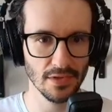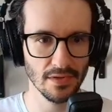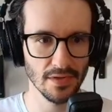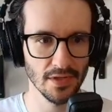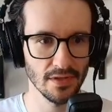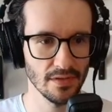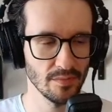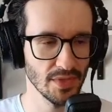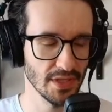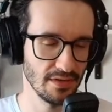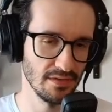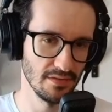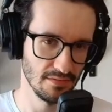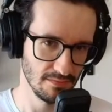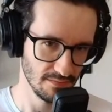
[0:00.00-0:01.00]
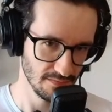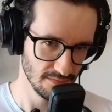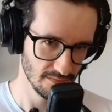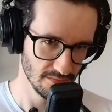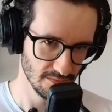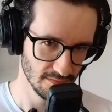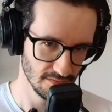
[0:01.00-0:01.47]
but
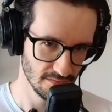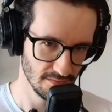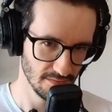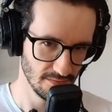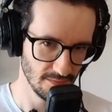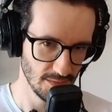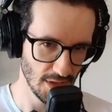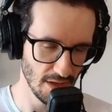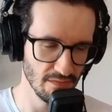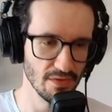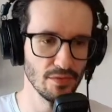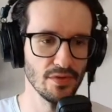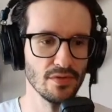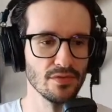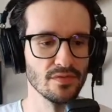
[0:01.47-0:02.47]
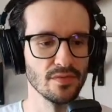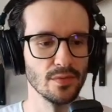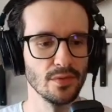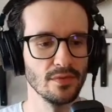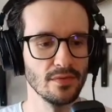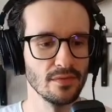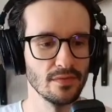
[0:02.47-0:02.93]
a very
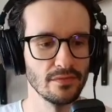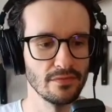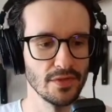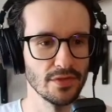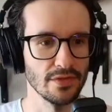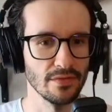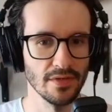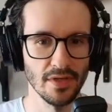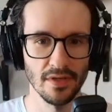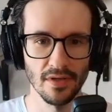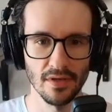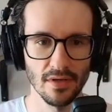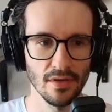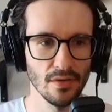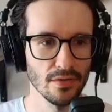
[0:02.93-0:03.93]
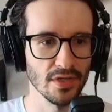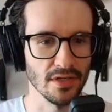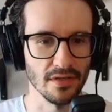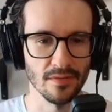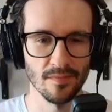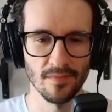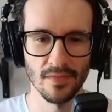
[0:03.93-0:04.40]
useful feature.
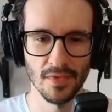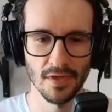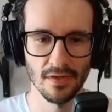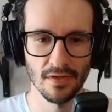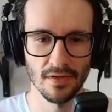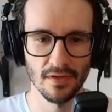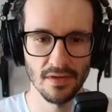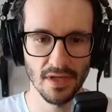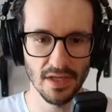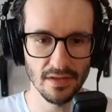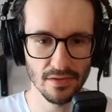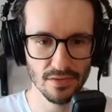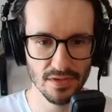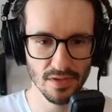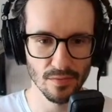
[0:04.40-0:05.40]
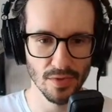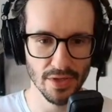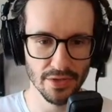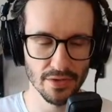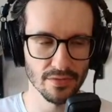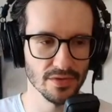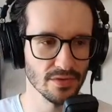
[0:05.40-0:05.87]
Okay, and there is a
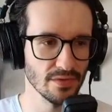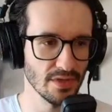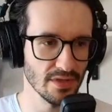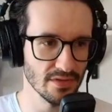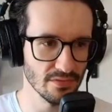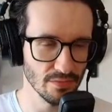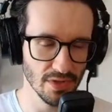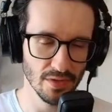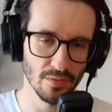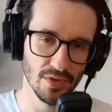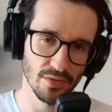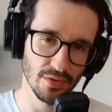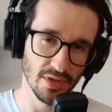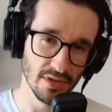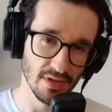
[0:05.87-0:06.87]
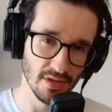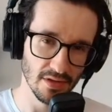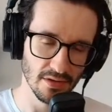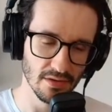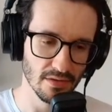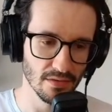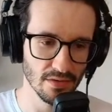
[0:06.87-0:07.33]
query console as well, where you
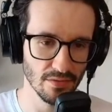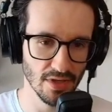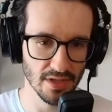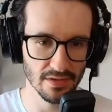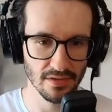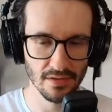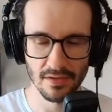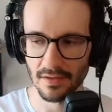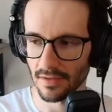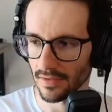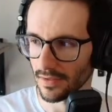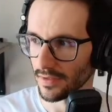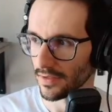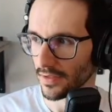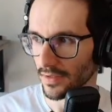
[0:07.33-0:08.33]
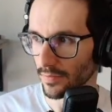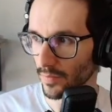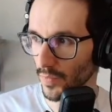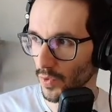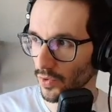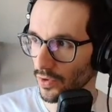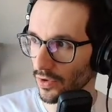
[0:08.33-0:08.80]
can run
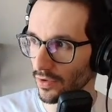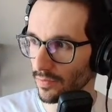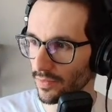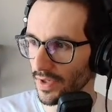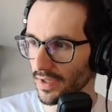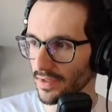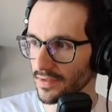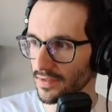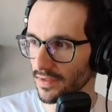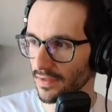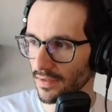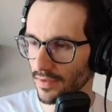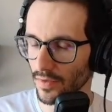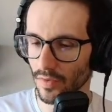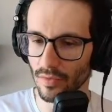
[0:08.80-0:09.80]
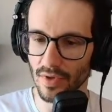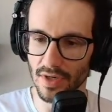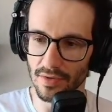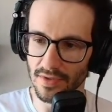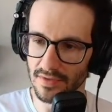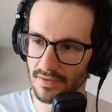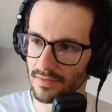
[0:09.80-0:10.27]
more complex
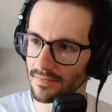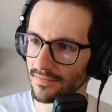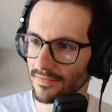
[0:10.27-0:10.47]
queries.